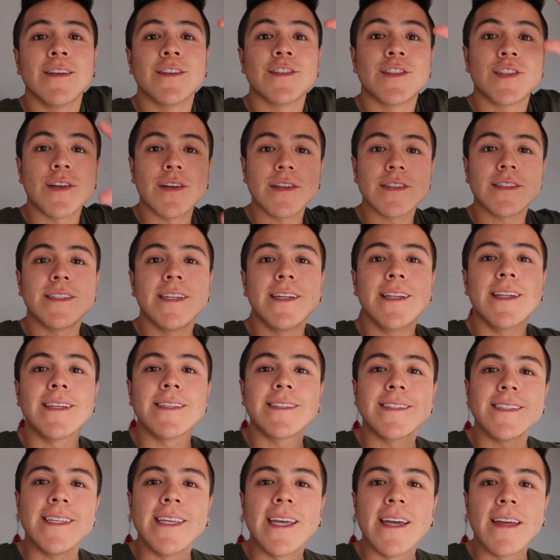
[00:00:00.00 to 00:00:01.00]

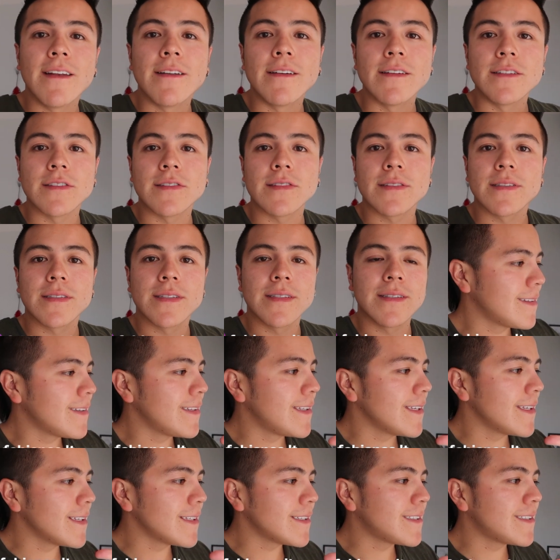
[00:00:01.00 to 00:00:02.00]
Sostinės dienos,
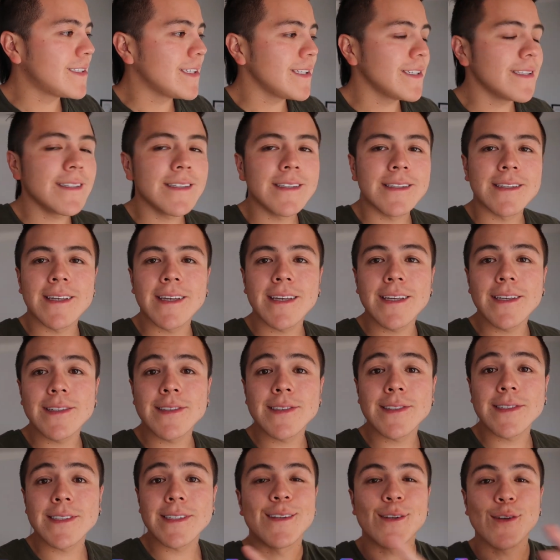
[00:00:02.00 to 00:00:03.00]
the city
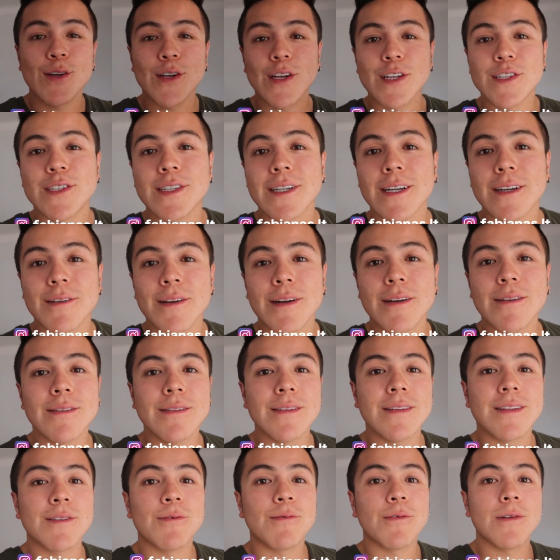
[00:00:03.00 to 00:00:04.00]
days. Gonna check
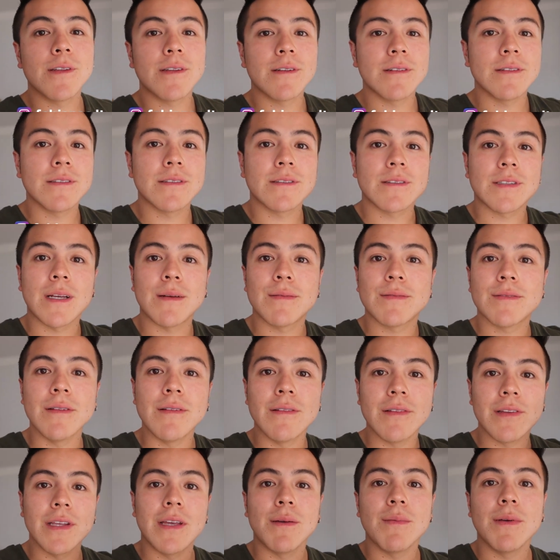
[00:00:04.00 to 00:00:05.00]
around, the weather is
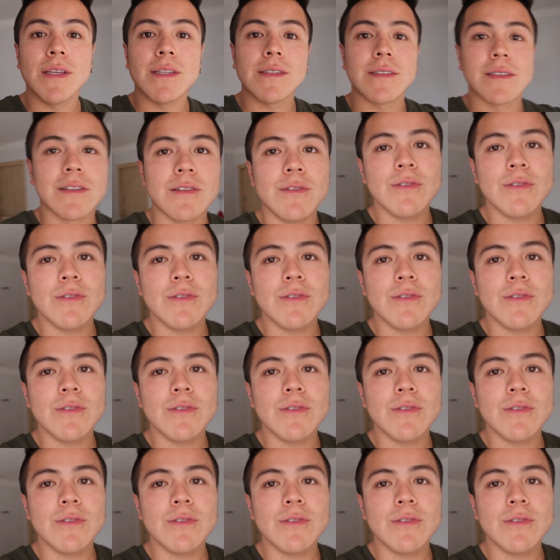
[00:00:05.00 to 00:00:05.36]
absolutely amazing.